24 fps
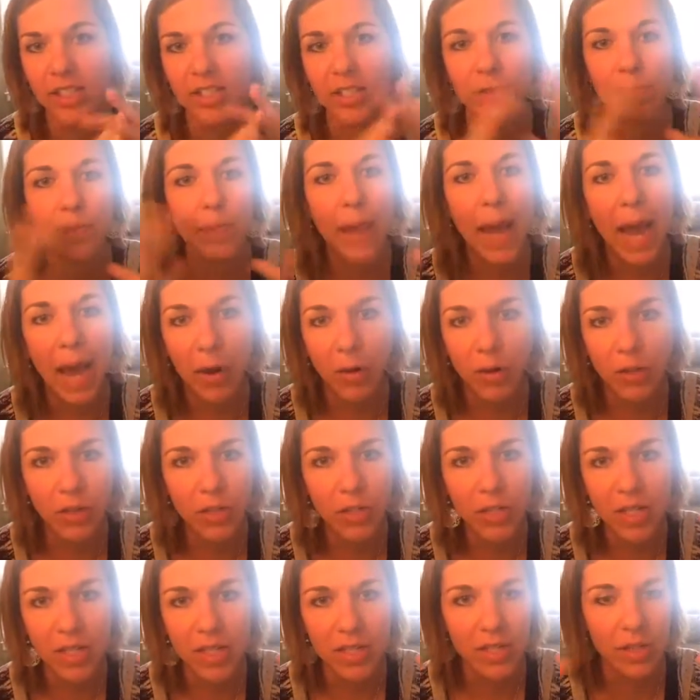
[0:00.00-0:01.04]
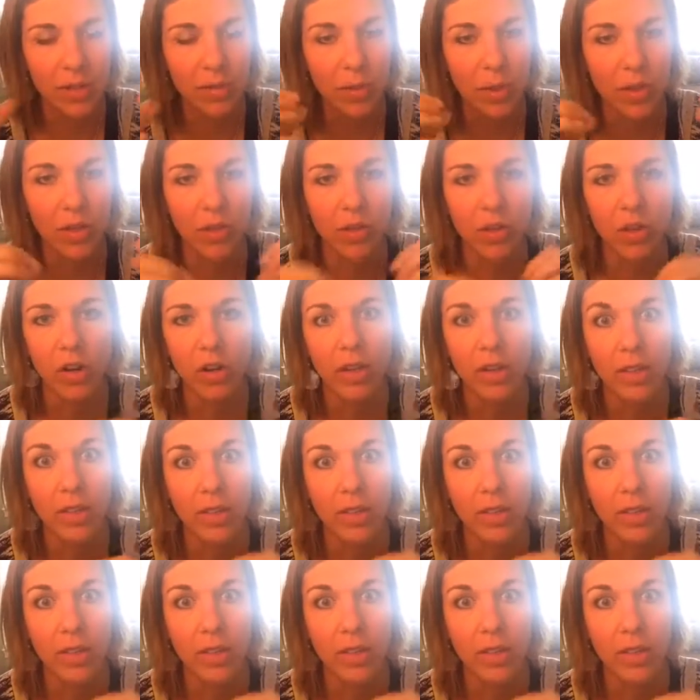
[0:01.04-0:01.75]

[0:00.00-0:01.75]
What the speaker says: It's Power Sheets is what they're called.